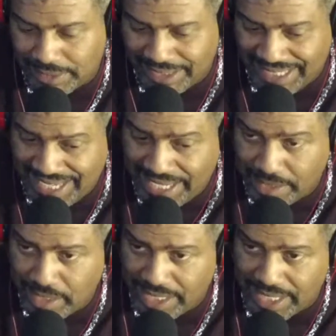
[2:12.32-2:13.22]

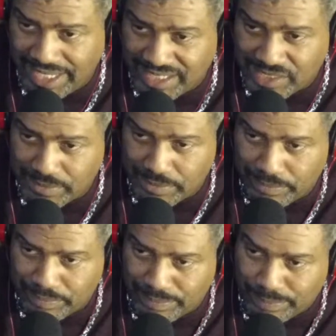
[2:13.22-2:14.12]
Again, it's
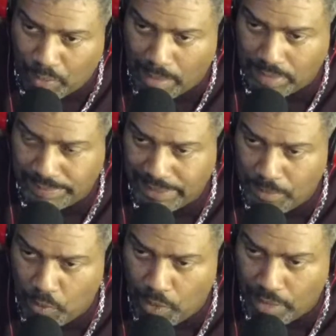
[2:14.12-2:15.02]
probably
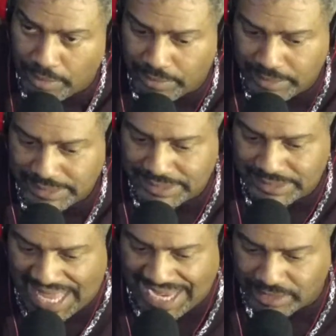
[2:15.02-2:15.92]
more
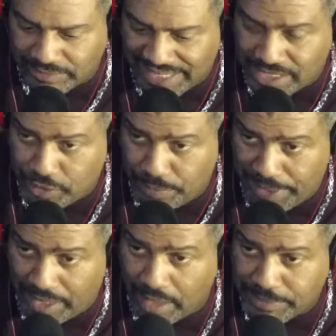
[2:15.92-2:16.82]
active that you
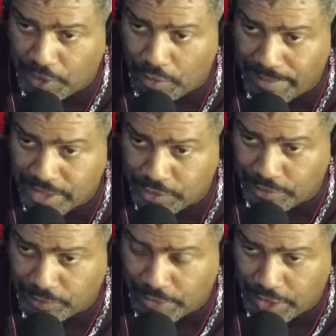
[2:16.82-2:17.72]
pick up term
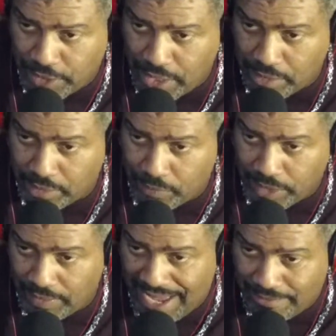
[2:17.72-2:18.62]
insurance when you're younger,
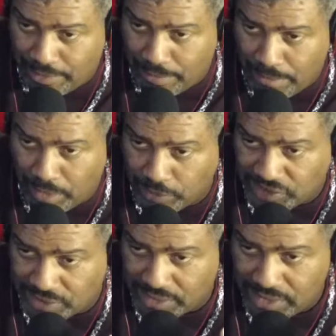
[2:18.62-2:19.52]
when you have the
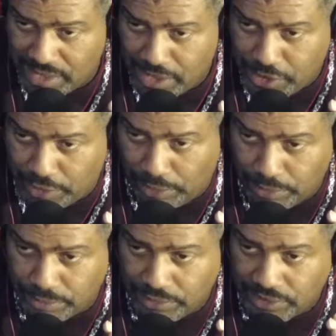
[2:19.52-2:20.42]
most to
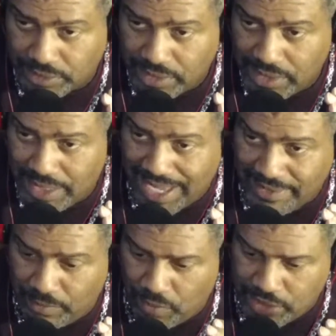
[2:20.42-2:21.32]
lose. And
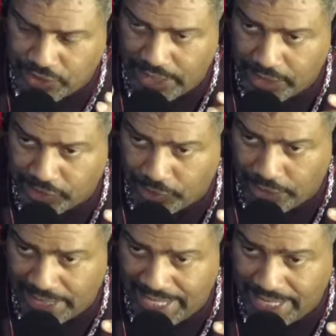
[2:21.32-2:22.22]
then once you hit a
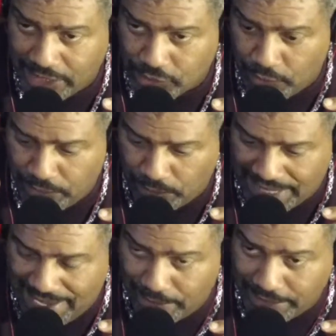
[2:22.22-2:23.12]
certain age, on the
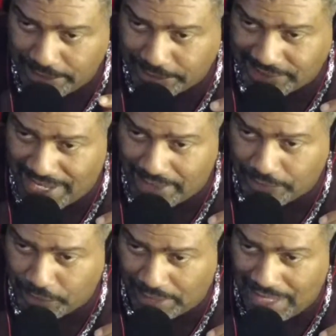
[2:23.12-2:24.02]
downhill side
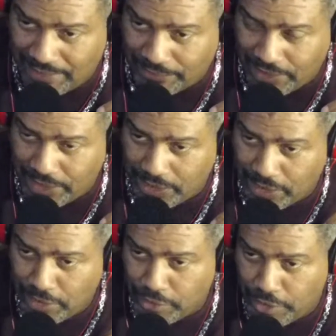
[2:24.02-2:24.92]
of your life,
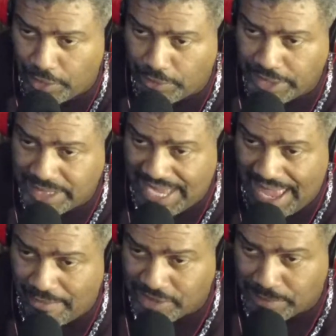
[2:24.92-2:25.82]
then you don't need to
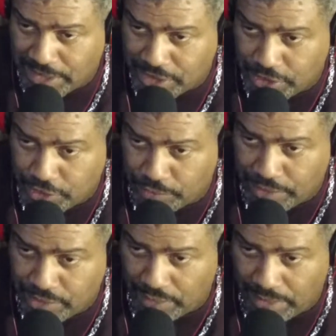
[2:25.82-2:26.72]
have as much
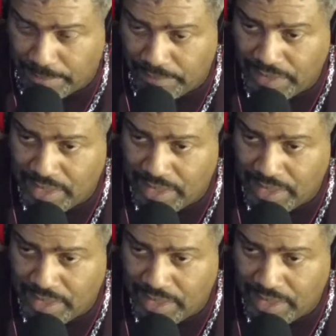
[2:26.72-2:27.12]
insurance. You can,